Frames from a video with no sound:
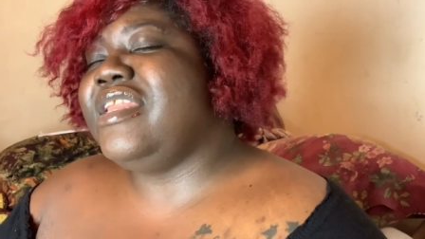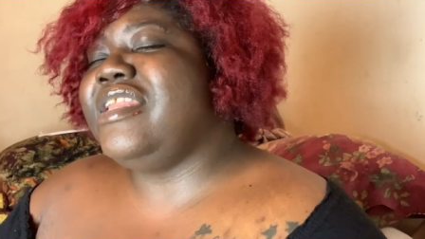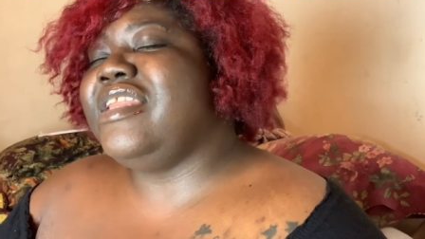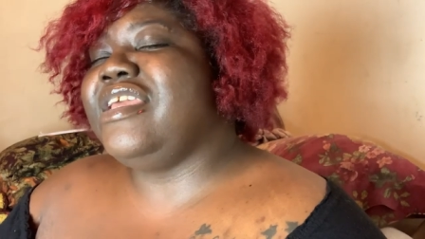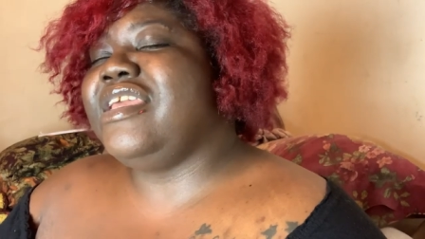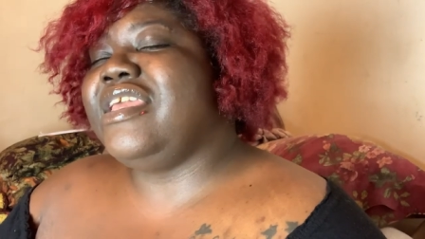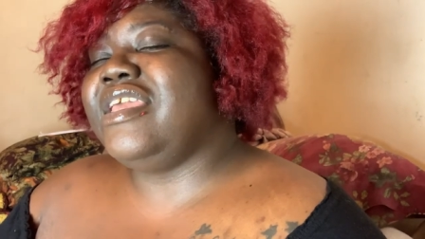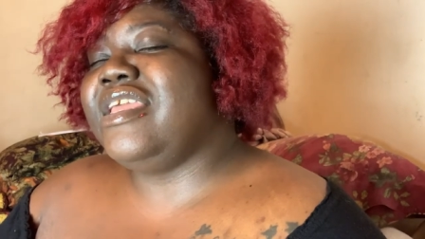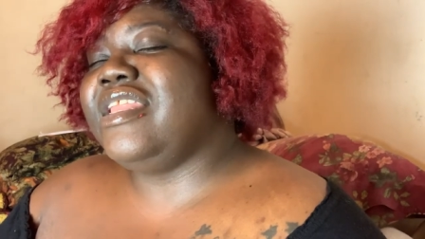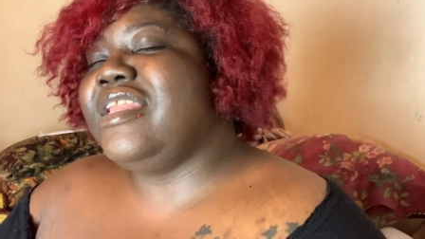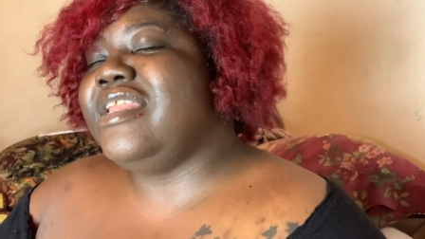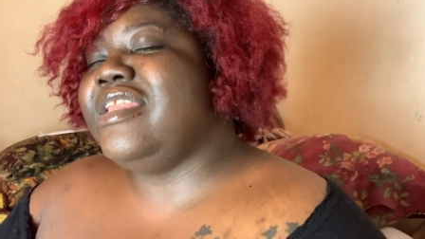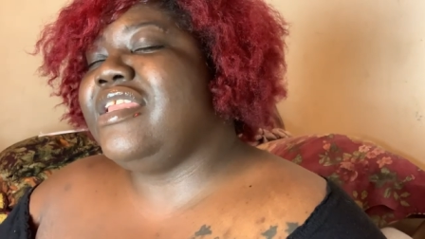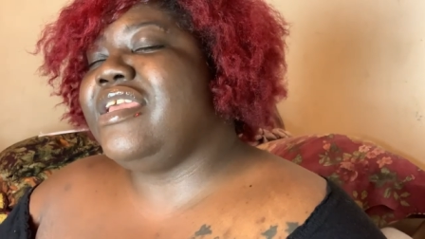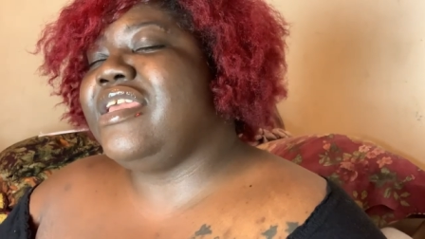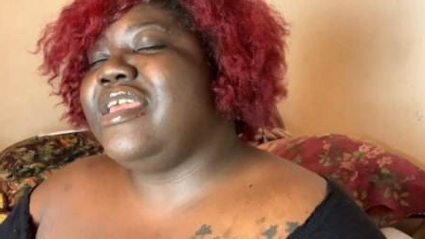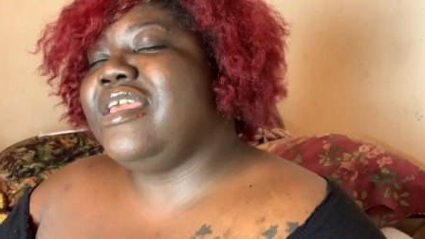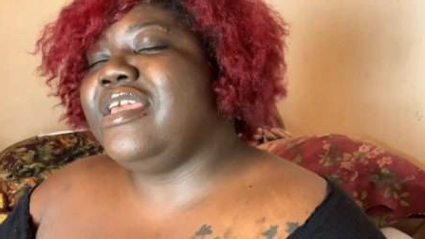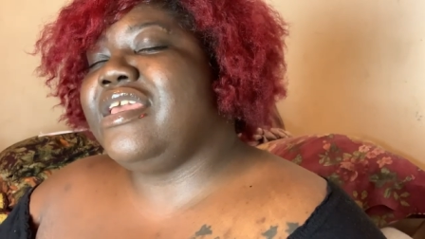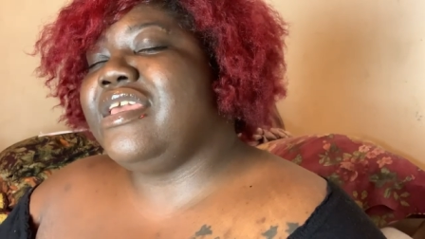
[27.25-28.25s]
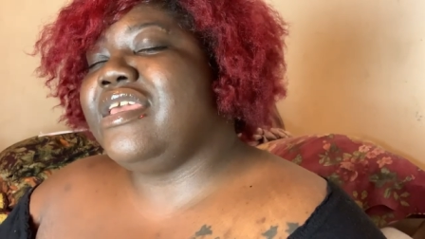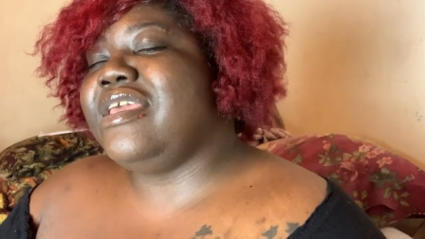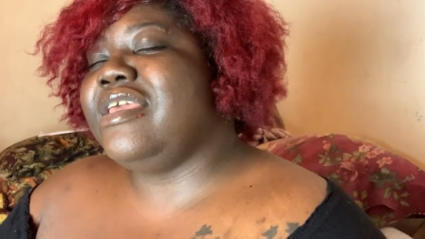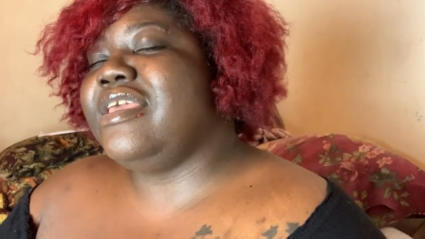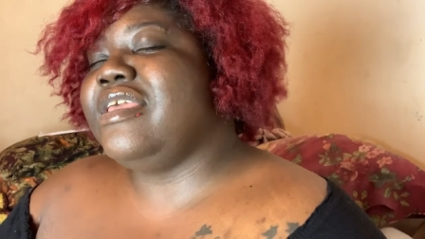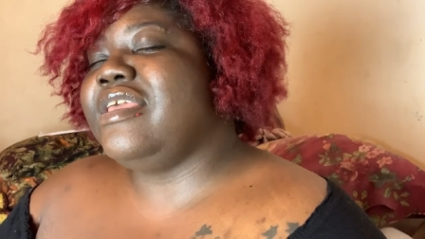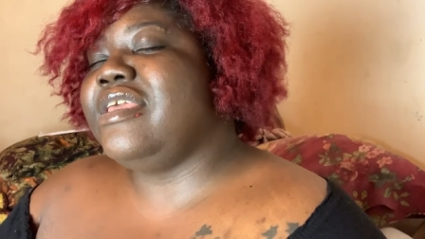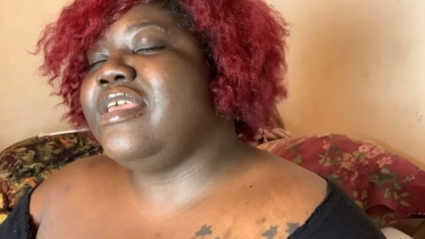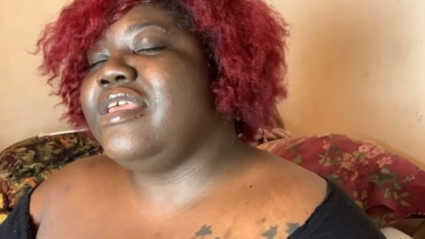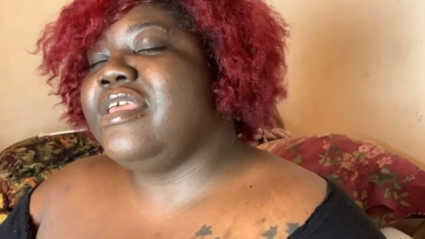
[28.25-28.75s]
and again and
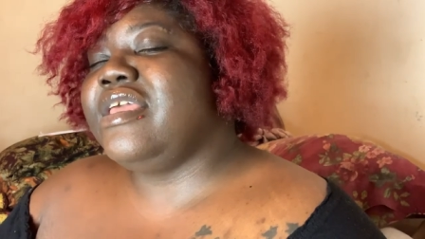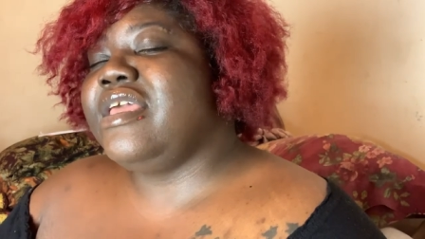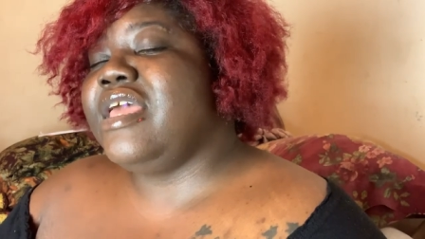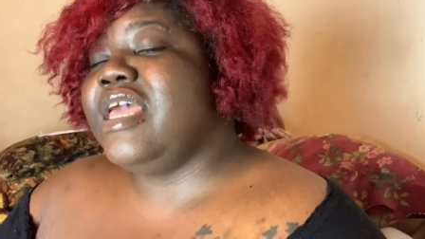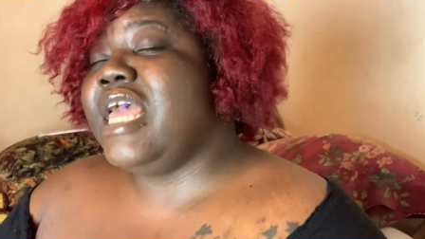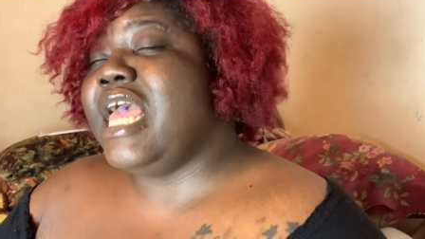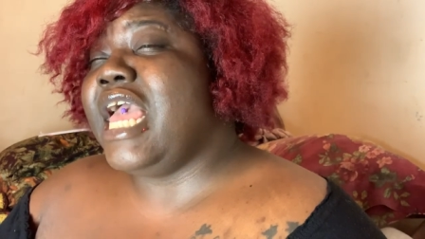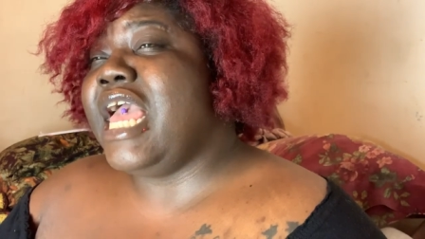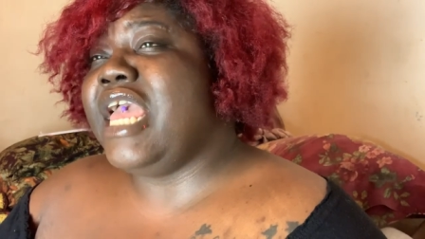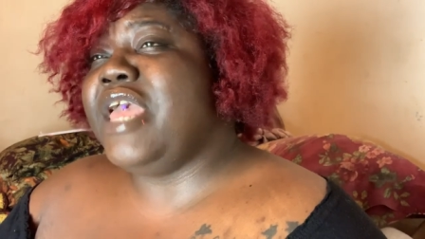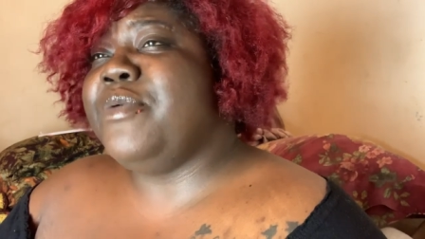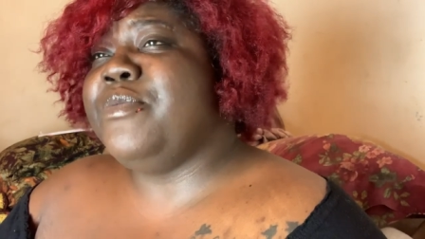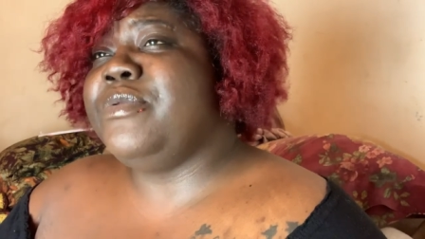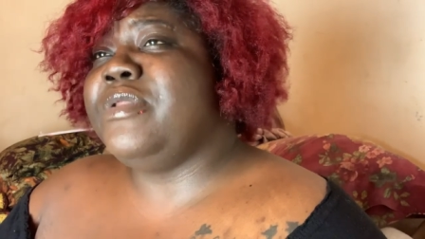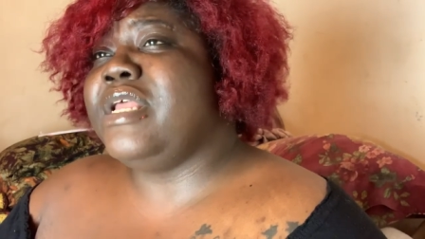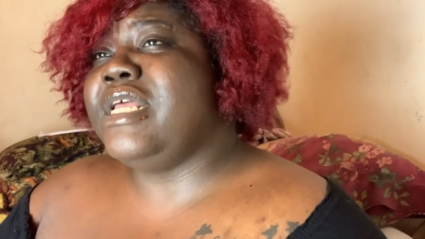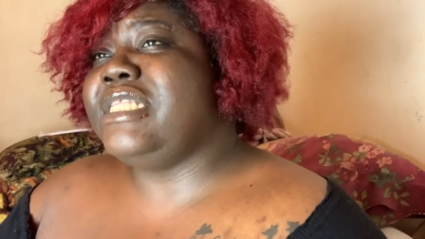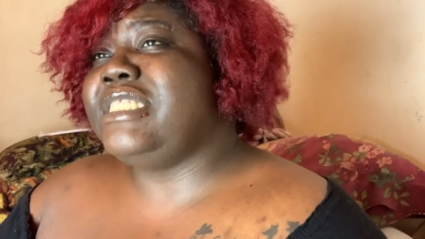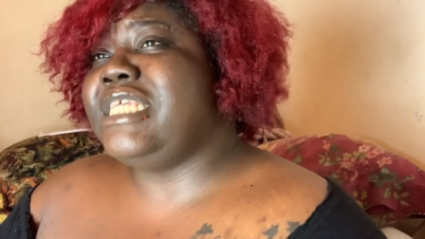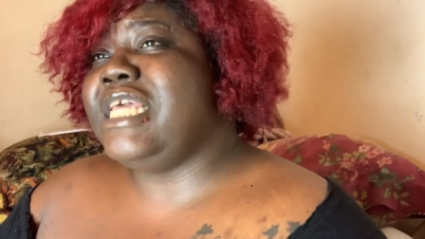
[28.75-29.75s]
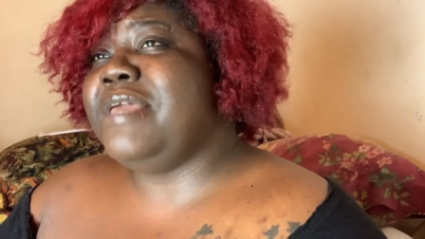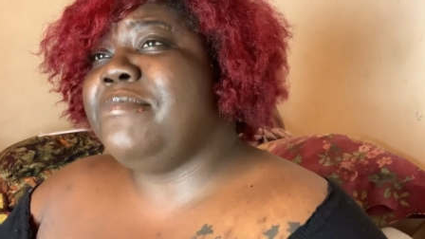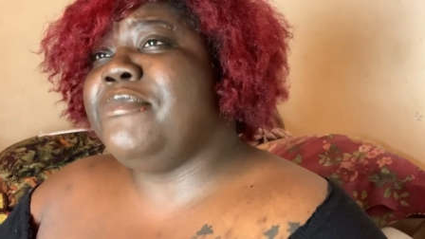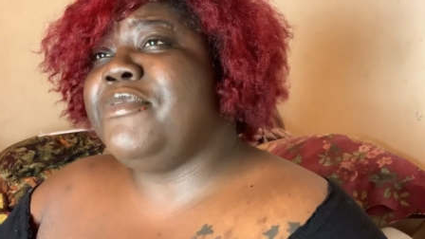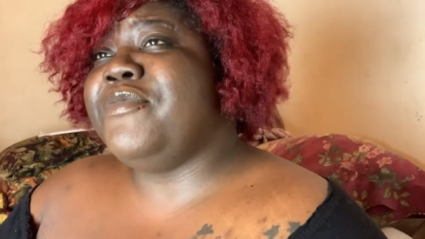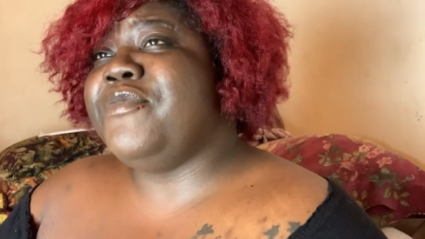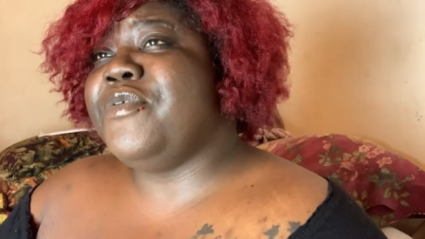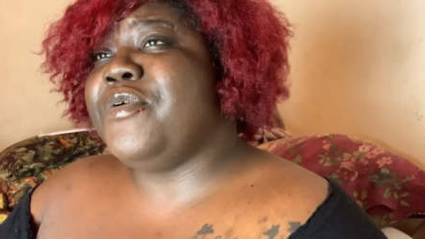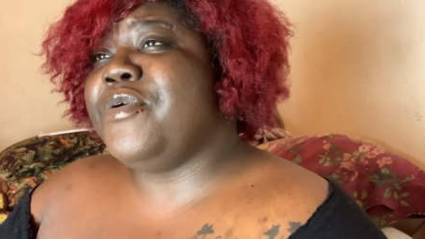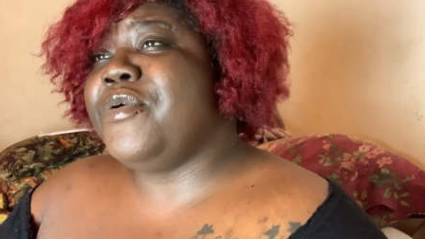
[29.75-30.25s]
again, and he will not take
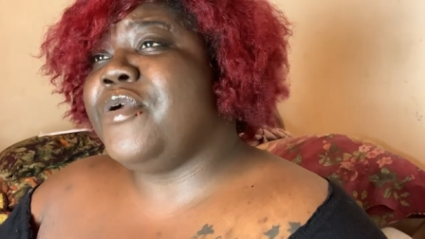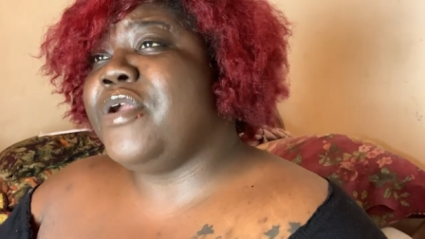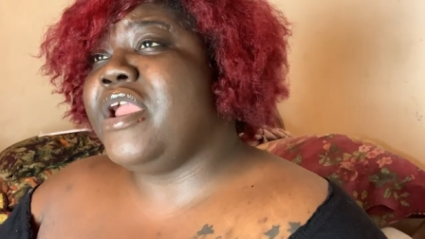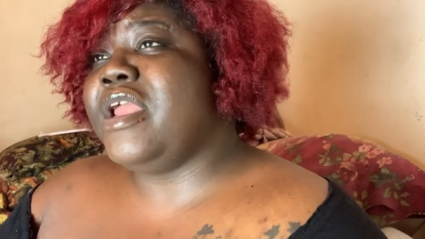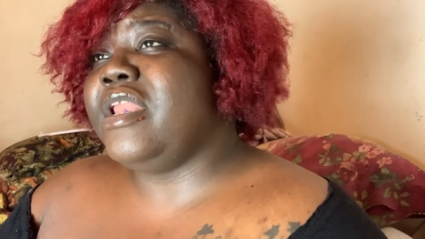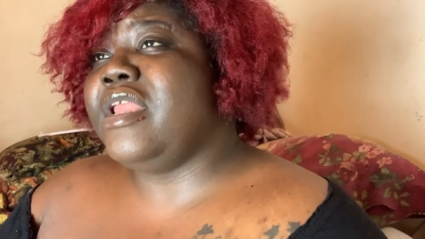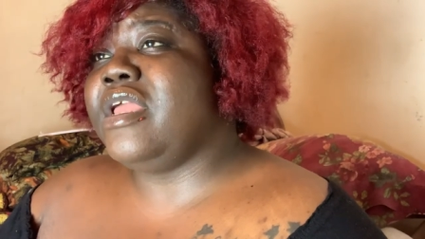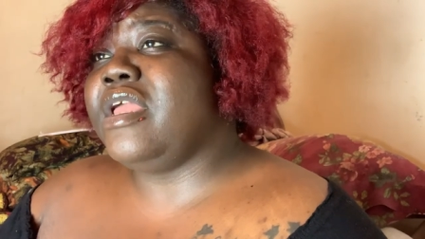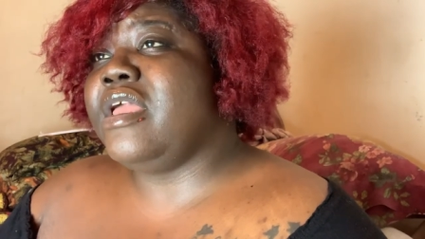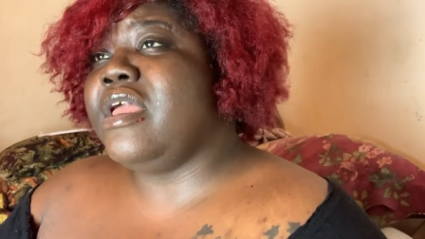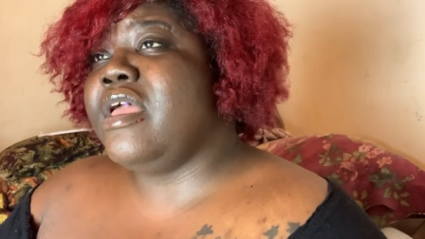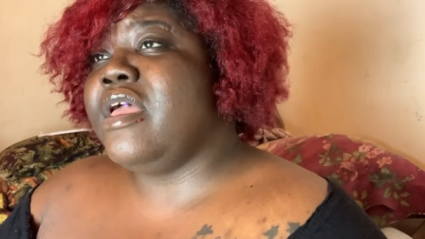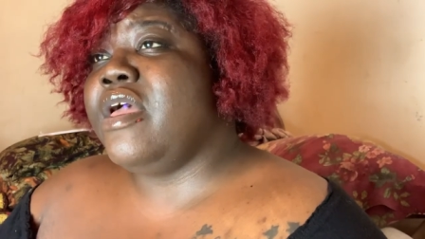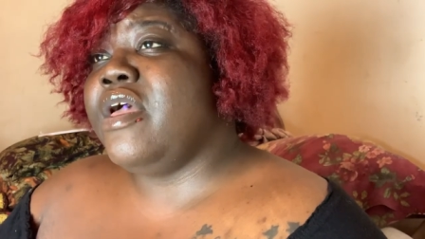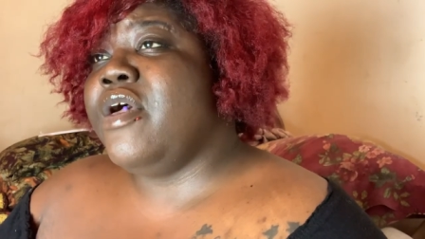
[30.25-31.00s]
me for granted.